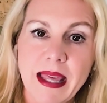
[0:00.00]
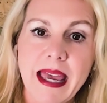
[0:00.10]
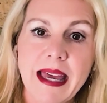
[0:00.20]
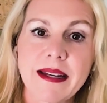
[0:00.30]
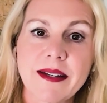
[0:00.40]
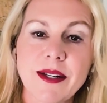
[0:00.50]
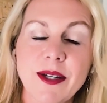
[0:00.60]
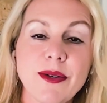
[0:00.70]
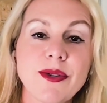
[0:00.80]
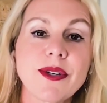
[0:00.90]
And
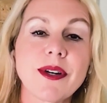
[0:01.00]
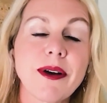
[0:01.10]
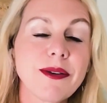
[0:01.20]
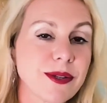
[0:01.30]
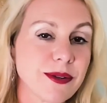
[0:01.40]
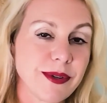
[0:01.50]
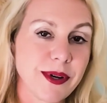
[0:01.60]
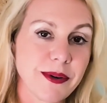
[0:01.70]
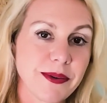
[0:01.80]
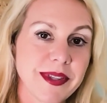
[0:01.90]
you should also
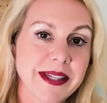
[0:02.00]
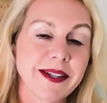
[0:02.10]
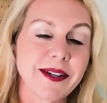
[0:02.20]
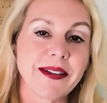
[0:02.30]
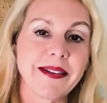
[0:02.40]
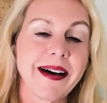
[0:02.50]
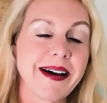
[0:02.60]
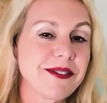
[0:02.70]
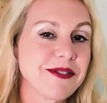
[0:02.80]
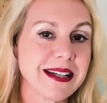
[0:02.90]
know that there are a
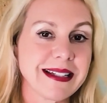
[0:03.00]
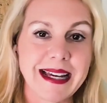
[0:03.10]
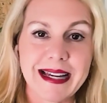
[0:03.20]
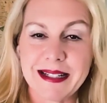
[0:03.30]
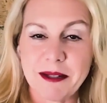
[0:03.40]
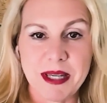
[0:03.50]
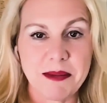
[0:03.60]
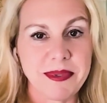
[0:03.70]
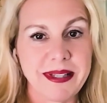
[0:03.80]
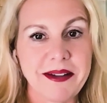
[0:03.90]
lot of fantastic
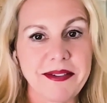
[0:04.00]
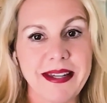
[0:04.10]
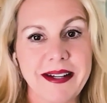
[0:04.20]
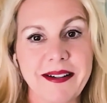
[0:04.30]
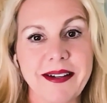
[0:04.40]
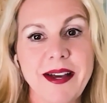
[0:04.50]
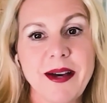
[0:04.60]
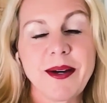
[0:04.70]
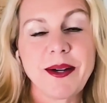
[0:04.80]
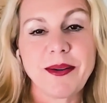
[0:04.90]
people out there
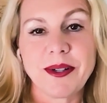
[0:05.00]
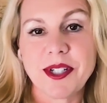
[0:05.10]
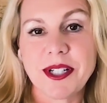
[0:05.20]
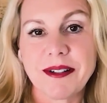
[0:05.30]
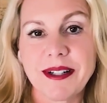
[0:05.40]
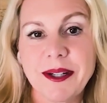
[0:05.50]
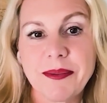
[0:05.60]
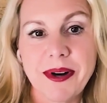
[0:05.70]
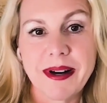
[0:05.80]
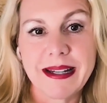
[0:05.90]
who are cheering
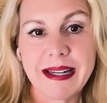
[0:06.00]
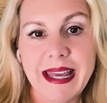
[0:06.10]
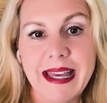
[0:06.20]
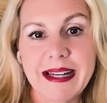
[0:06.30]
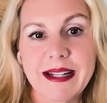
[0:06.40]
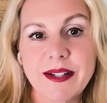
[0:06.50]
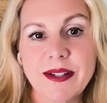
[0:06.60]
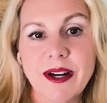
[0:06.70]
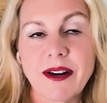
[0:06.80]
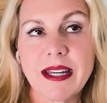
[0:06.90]
you on and
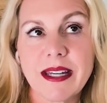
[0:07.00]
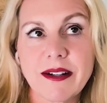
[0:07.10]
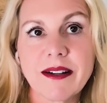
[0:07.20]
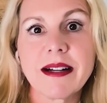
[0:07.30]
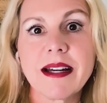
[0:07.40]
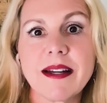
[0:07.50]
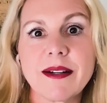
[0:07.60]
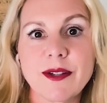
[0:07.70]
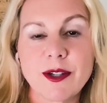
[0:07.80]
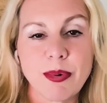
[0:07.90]
are here
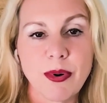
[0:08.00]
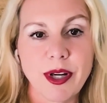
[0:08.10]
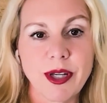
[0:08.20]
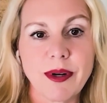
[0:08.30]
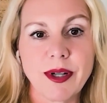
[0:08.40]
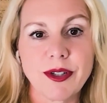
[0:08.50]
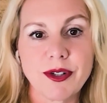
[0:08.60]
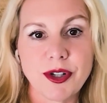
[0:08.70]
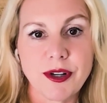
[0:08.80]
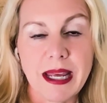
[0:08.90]
to support you on your
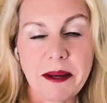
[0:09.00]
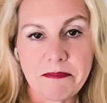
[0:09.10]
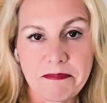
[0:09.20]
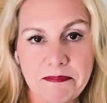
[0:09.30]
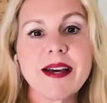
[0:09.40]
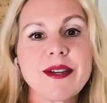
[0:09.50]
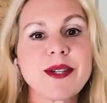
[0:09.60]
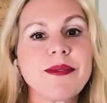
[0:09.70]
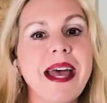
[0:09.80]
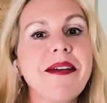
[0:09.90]
journey.
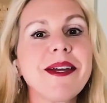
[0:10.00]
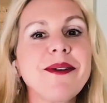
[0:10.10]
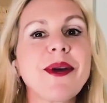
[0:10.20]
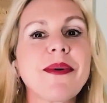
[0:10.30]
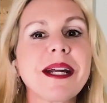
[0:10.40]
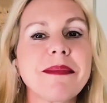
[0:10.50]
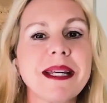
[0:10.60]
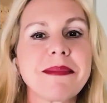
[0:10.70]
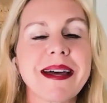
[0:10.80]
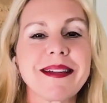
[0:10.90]
So now that you know what I
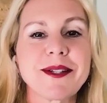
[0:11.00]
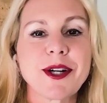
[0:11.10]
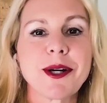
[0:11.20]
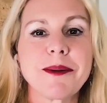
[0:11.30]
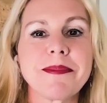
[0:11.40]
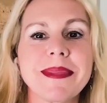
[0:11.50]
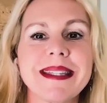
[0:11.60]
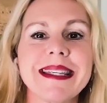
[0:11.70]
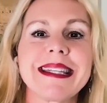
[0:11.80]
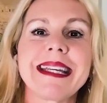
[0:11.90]
mean by the term
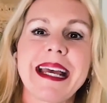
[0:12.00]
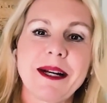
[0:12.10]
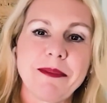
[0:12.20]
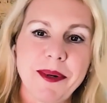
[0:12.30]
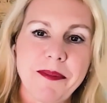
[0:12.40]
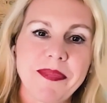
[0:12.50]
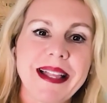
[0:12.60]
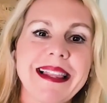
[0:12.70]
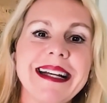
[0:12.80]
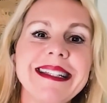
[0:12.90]
sustainable,
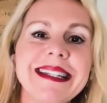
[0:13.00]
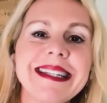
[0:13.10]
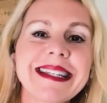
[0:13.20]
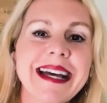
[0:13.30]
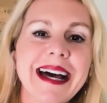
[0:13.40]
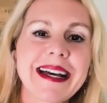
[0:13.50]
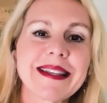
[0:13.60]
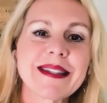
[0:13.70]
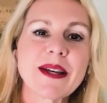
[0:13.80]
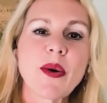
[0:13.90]
let's
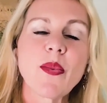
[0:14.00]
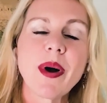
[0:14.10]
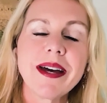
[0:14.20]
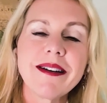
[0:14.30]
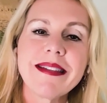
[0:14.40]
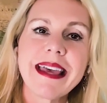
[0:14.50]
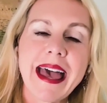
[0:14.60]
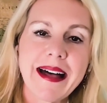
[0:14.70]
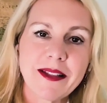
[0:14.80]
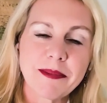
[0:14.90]
discuss what are the
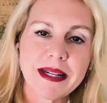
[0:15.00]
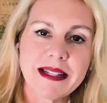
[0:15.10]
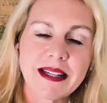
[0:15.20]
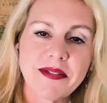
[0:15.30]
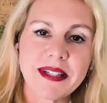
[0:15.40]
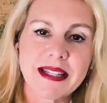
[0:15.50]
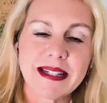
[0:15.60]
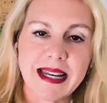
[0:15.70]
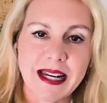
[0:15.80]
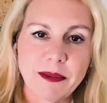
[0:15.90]
elements of a
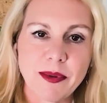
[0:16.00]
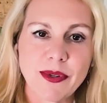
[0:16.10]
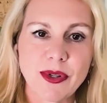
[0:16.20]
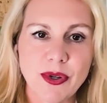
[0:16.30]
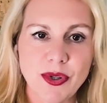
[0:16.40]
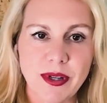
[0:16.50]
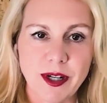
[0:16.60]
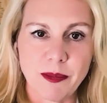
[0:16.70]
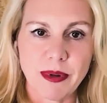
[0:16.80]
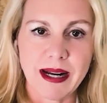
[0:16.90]
sustainable social
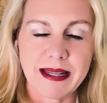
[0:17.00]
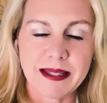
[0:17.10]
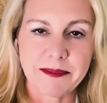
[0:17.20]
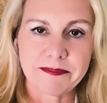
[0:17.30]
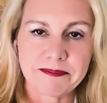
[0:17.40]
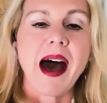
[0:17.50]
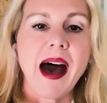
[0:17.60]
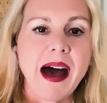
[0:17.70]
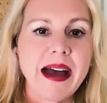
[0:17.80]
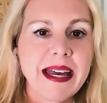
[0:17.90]
enterprise.
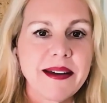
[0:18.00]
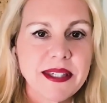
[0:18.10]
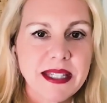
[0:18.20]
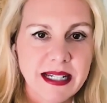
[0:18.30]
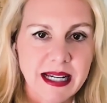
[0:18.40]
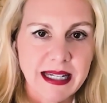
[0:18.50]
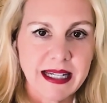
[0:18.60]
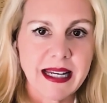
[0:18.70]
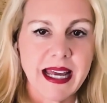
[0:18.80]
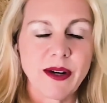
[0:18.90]
I have
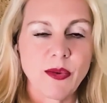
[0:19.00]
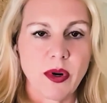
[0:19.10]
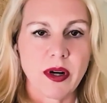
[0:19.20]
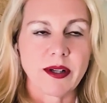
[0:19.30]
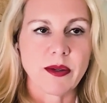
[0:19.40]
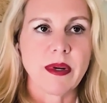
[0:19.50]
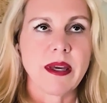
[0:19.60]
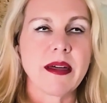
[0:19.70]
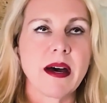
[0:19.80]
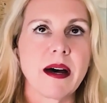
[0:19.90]
studied and worked
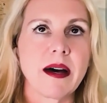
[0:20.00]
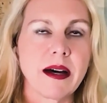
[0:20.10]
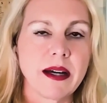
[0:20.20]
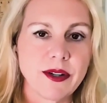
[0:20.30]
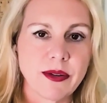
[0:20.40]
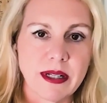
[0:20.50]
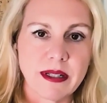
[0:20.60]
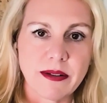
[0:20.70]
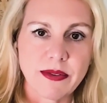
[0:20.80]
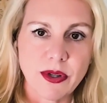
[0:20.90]
with
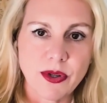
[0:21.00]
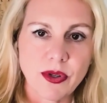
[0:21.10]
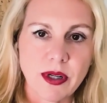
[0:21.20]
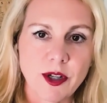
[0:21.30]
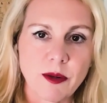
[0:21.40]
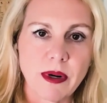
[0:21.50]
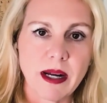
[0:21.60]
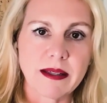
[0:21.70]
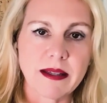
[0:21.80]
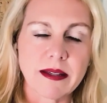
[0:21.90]
hundreds of social
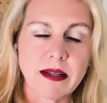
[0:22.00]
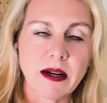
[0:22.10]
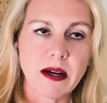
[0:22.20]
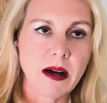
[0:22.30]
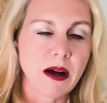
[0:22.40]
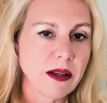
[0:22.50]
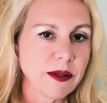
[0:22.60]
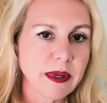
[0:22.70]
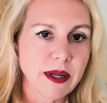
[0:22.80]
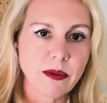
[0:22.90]
enterprises all
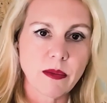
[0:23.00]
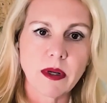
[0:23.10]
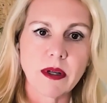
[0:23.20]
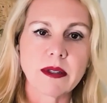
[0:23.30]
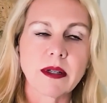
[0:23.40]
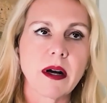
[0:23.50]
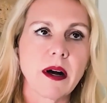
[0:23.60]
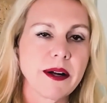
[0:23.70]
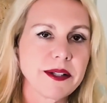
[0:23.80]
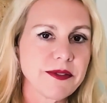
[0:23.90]
around the world,
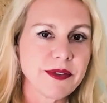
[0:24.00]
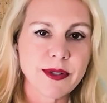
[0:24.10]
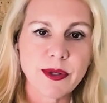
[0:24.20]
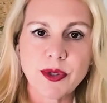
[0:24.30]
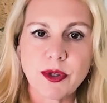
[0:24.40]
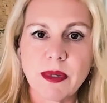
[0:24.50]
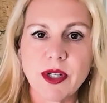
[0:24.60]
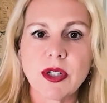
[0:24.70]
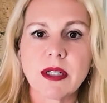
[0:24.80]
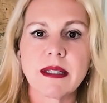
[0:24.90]
all different social
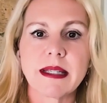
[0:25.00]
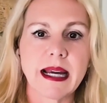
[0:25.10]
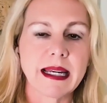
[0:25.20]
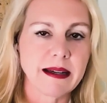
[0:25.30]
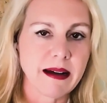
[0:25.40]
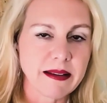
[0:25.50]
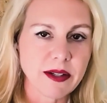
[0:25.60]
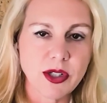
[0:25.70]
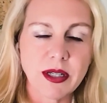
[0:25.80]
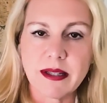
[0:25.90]
missions,
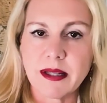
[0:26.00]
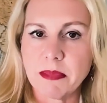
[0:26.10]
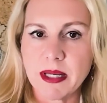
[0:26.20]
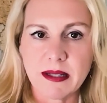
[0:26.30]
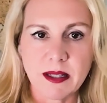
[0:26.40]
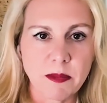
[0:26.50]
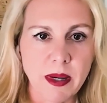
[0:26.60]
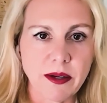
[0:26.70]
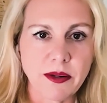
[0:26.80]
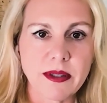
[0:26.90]
ideologies, and business
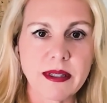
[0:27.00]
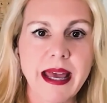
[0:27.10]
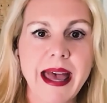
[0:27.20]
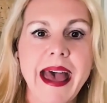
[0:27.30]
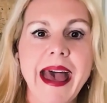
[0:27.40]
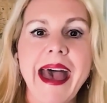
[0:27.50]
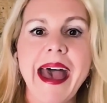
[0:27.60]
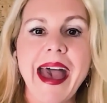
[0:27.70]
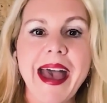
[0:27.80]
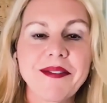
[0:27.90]
models.
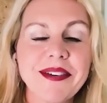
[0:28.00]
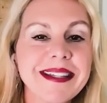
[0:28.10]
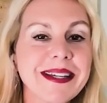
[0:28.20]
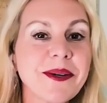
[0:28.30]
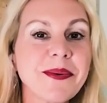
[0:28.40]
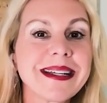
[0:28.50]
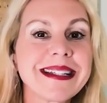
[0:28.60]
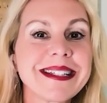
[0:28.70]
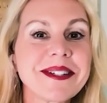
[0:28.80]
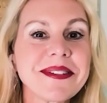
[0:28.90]
Every single one
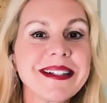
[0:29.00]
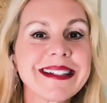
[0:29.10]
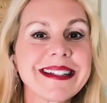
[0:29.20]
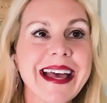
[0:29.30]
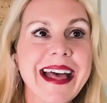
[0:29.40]
is different.